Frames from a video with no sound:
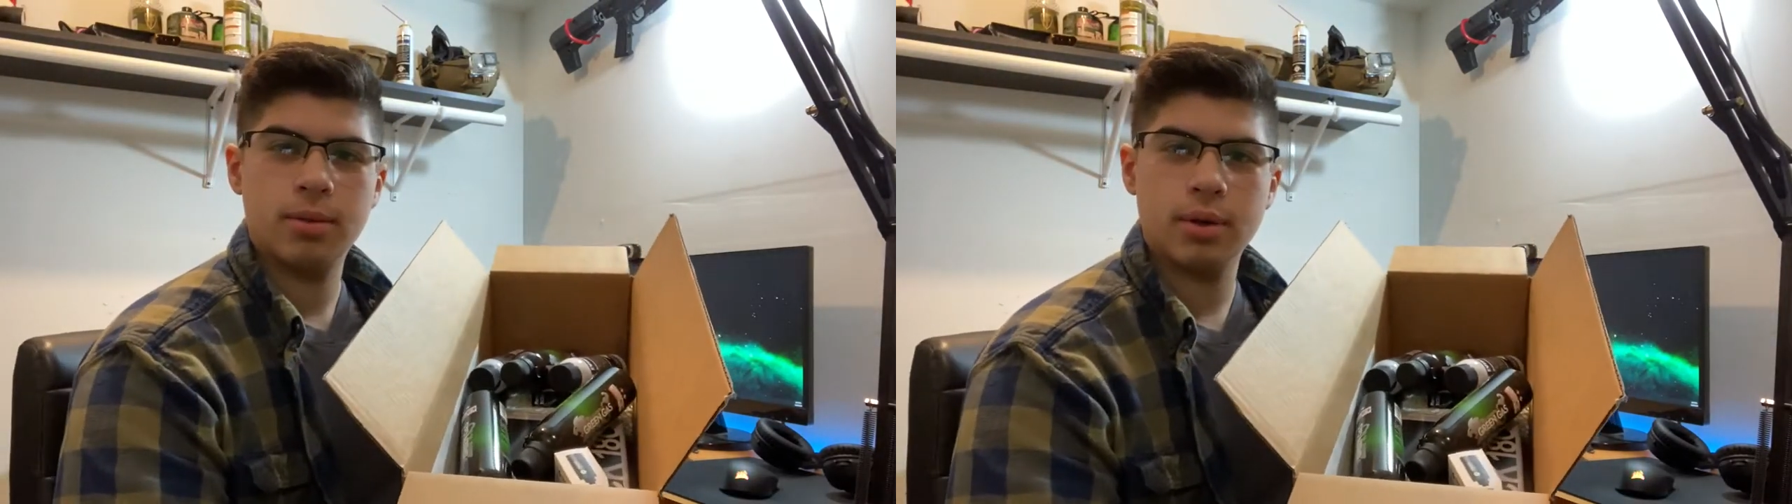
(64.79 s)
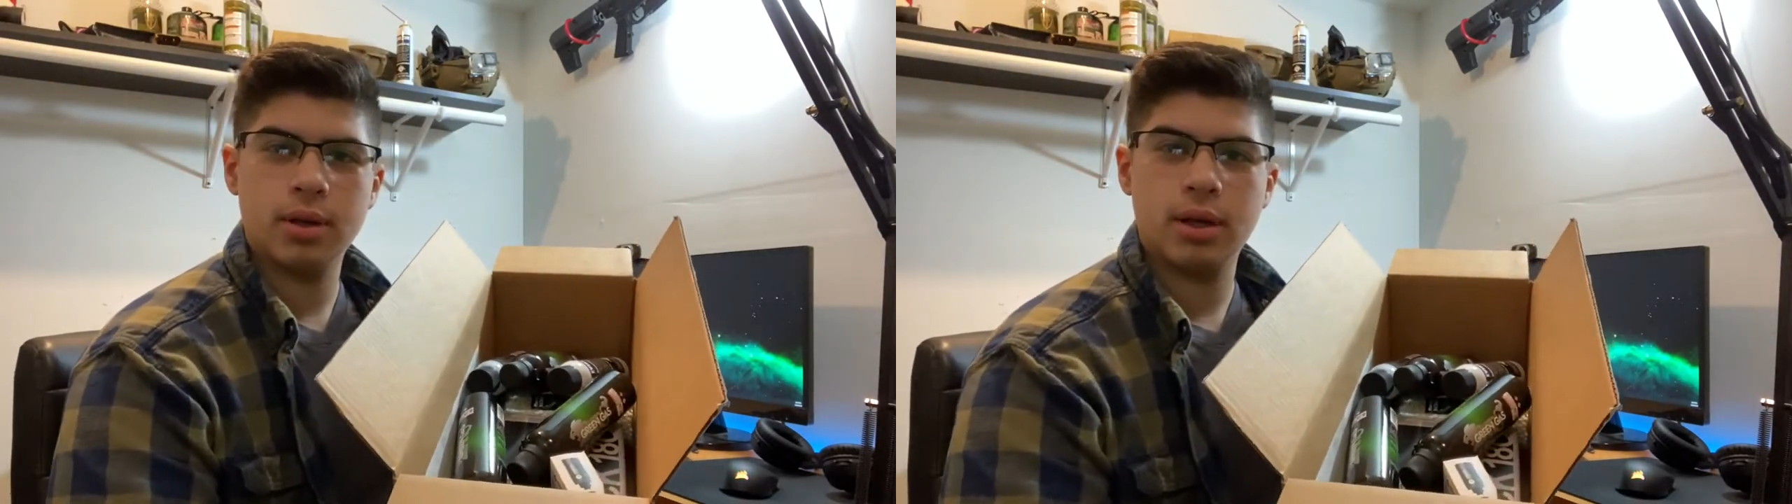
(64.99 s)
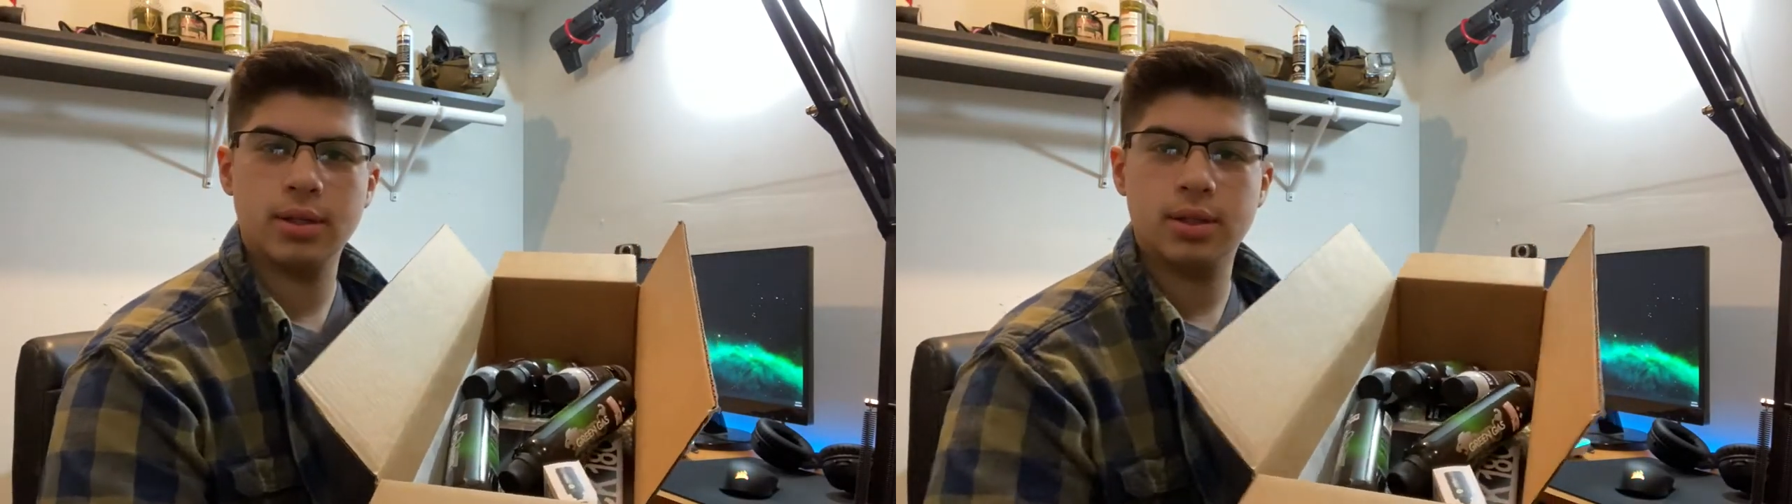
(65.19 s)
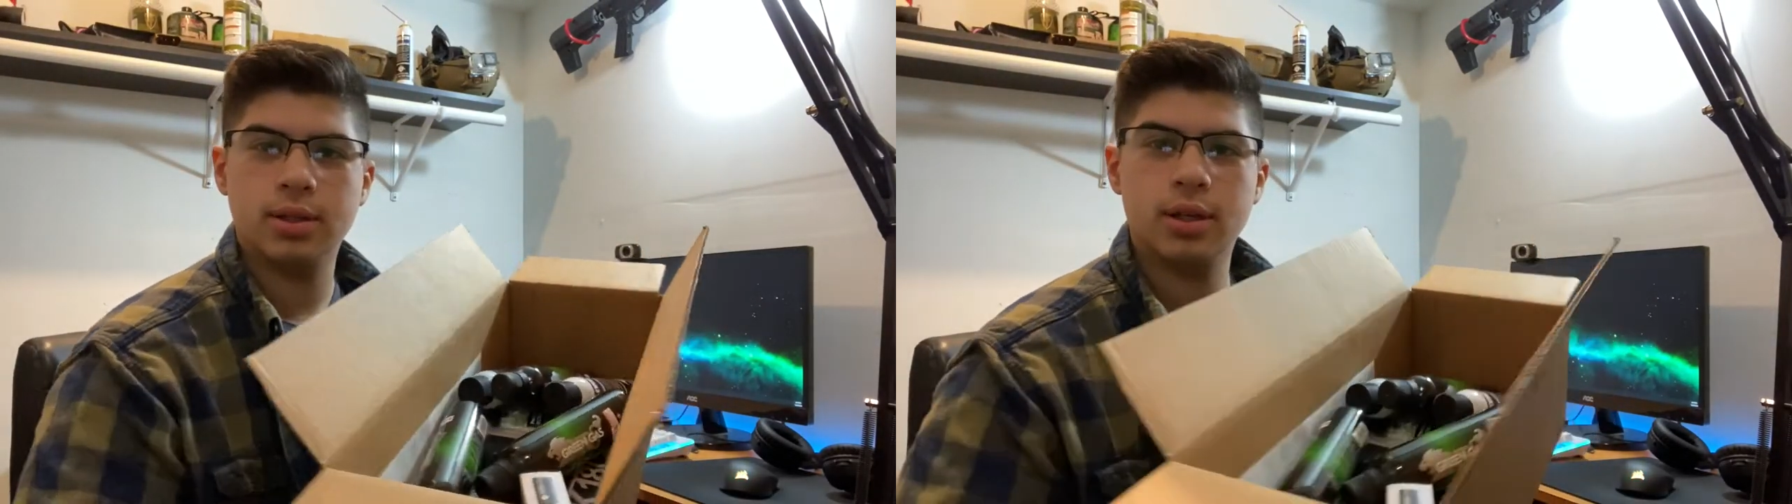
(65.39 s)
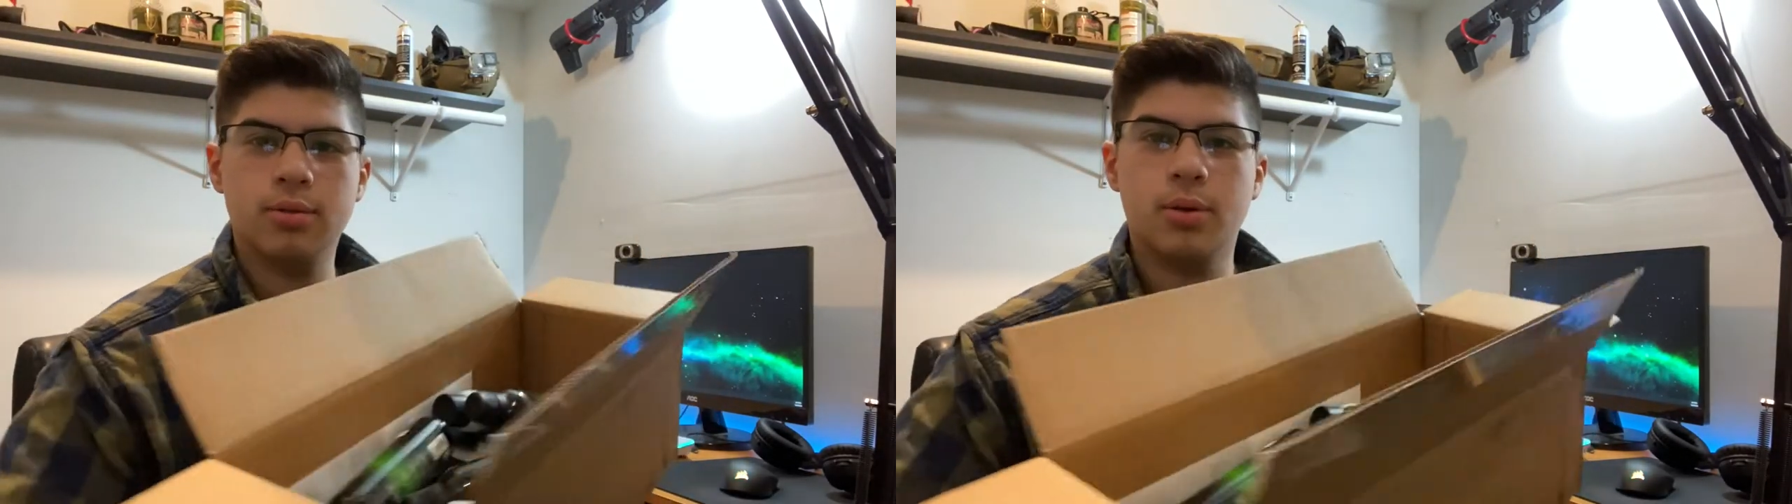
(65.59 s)
But you guys can
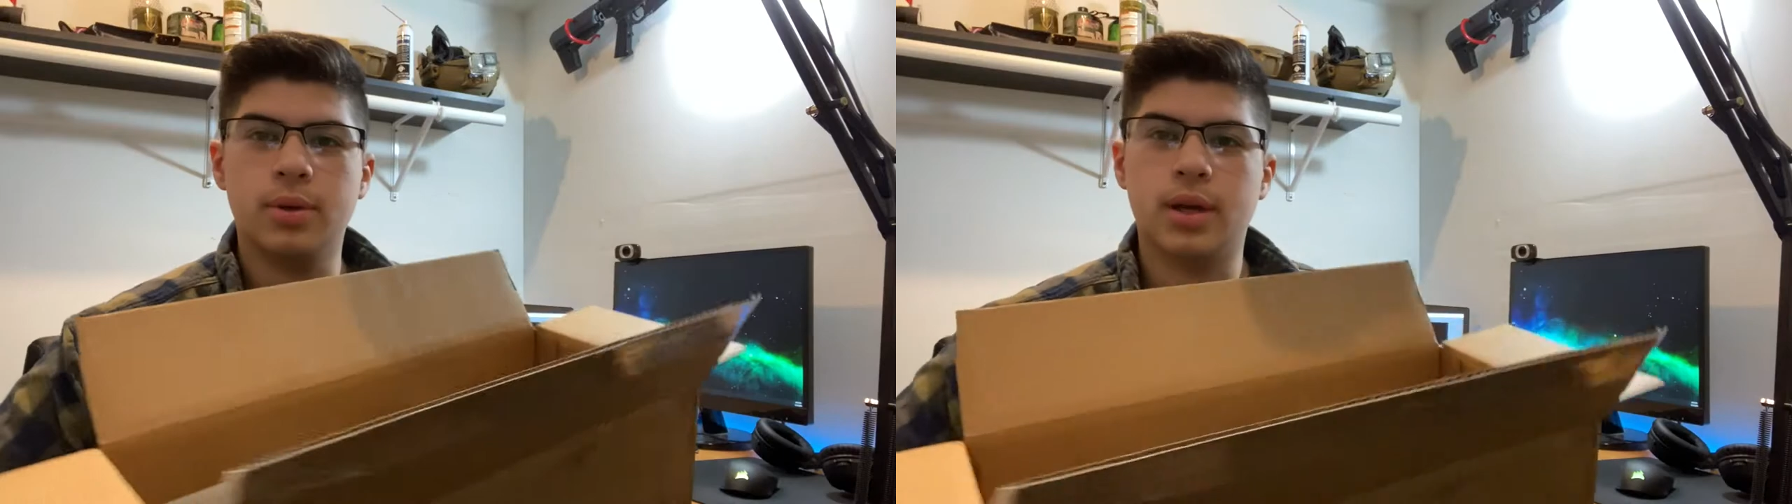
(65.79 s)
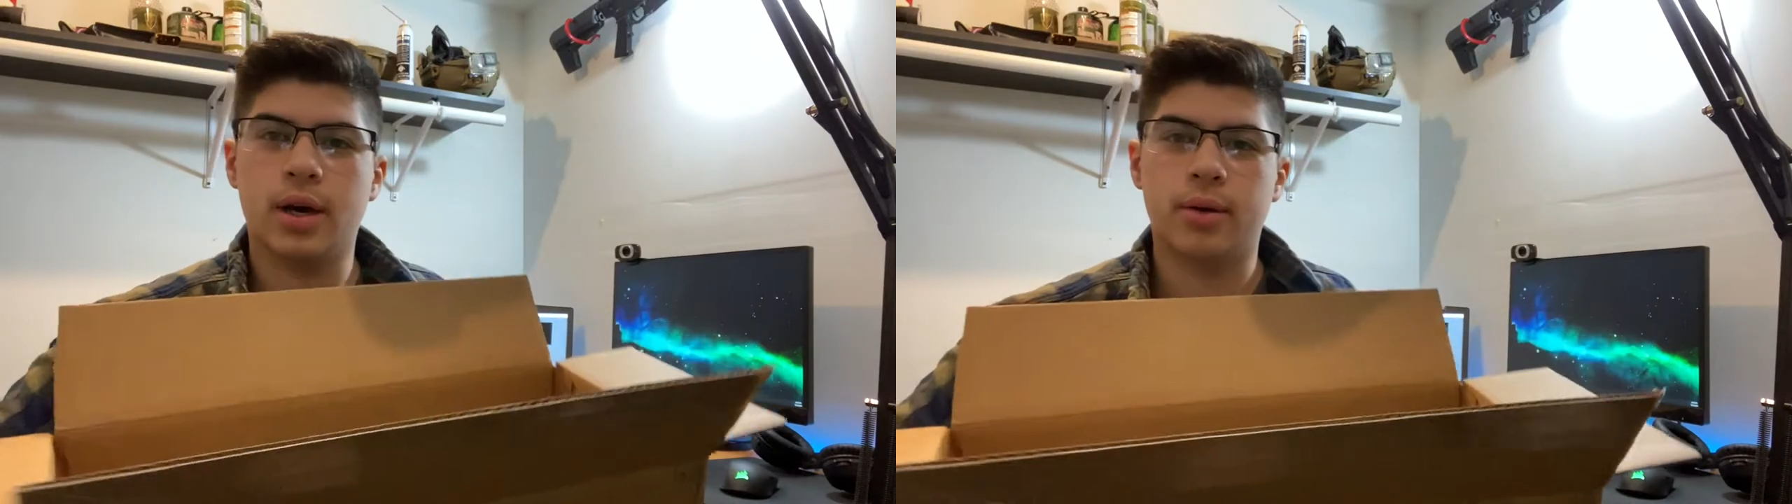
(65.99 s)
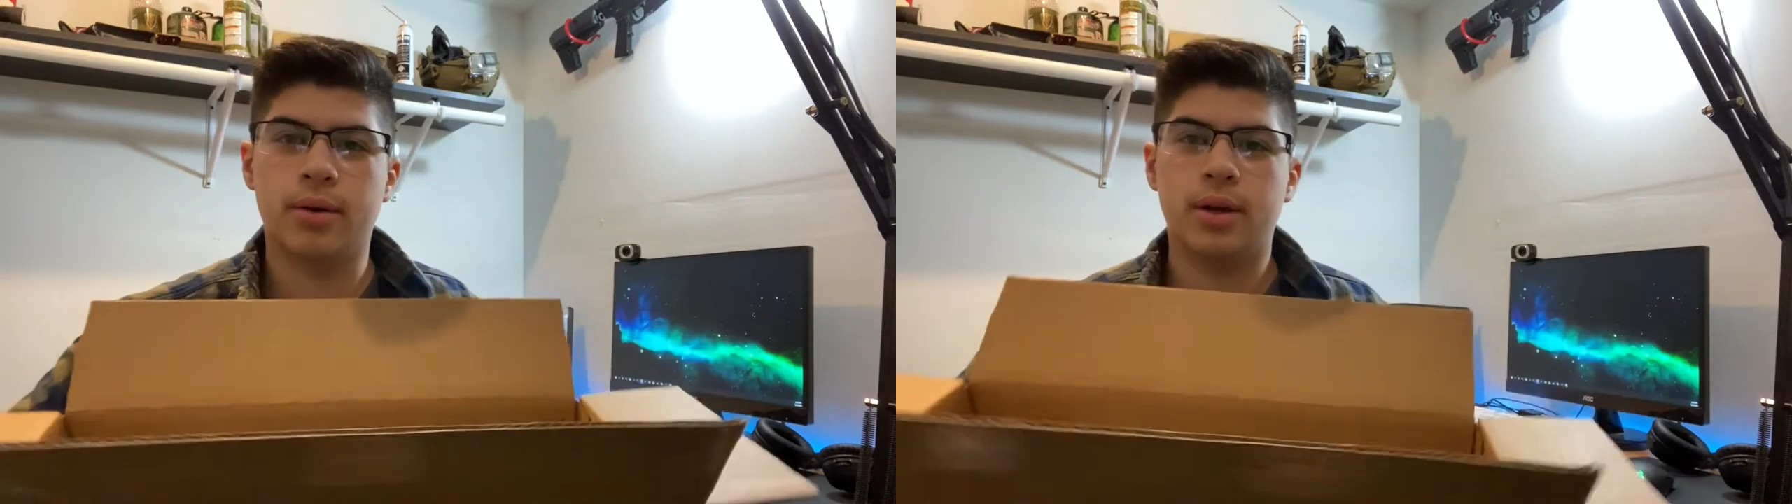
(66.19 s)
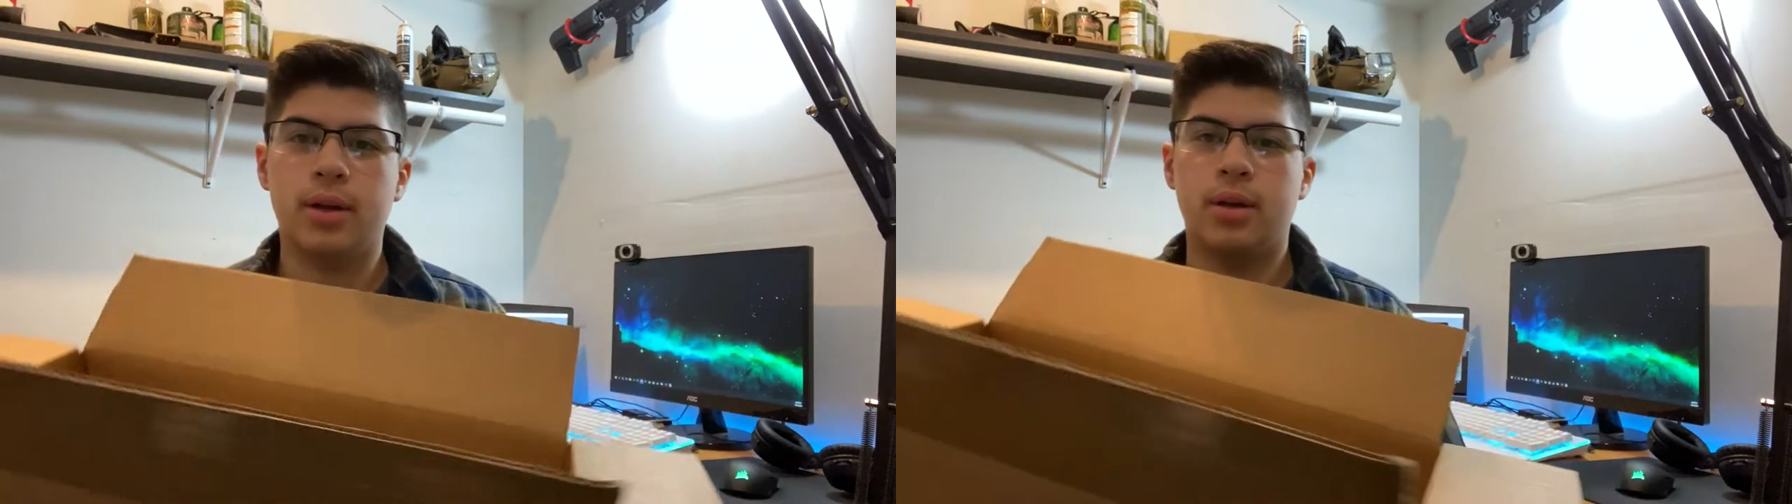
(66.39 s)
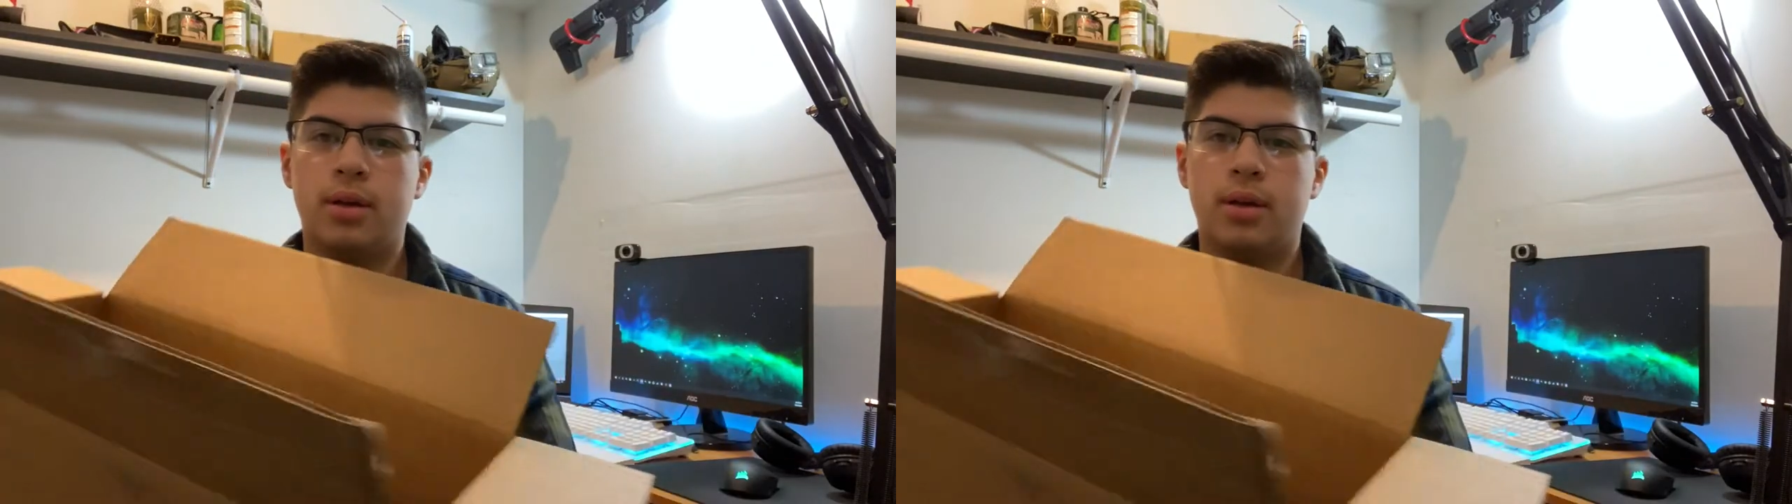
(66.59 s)
tell what we got already.